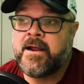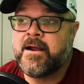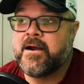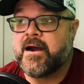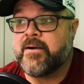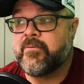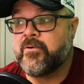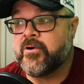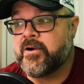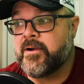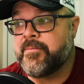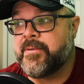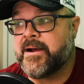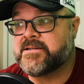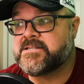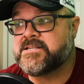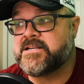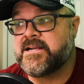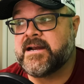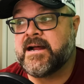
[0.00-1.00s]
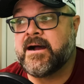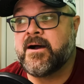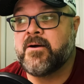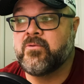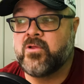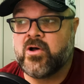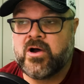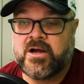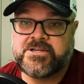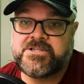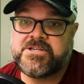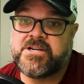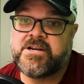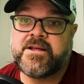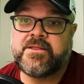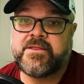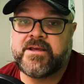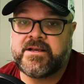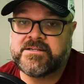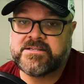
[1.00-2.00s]
I worry about seeing how I'm launching
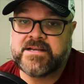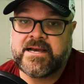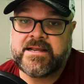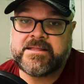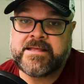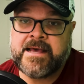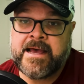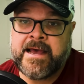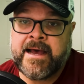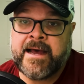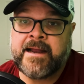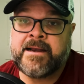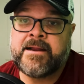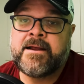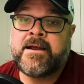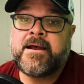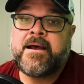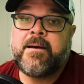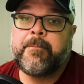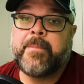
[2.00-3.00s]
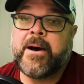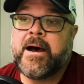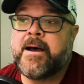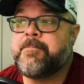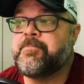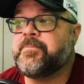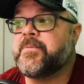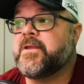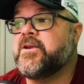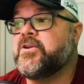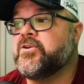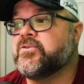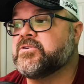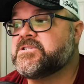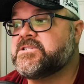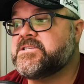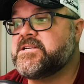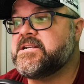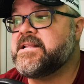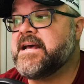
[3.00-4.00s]
it, things like that. But you'll
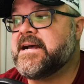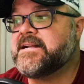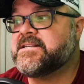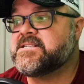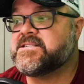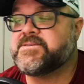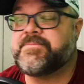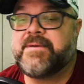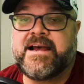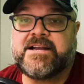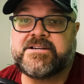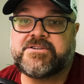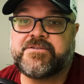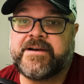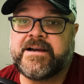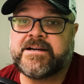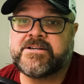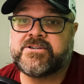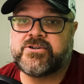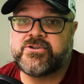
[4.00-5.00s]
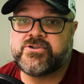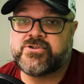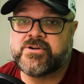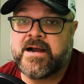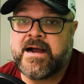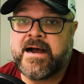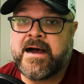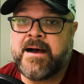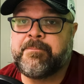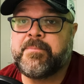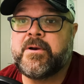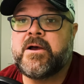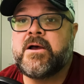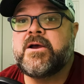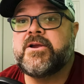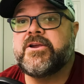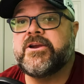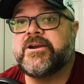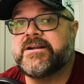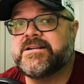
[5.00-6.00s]
see that smash factor drop.
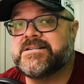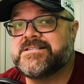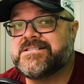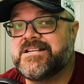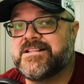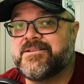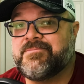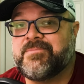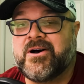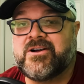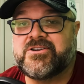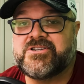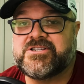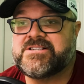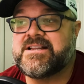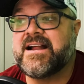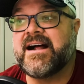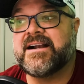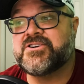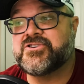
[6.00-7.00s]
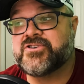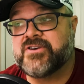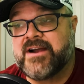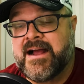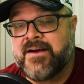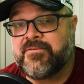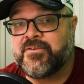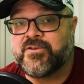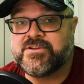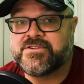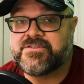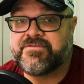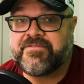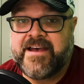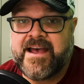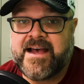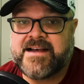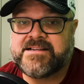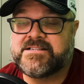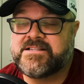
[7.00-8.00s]
You're going to see the ball just not travel as
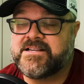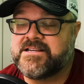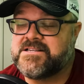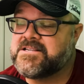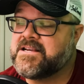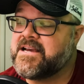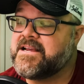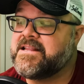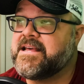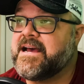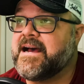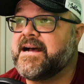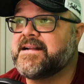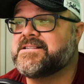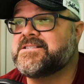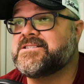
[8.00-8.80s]
fast, things like that.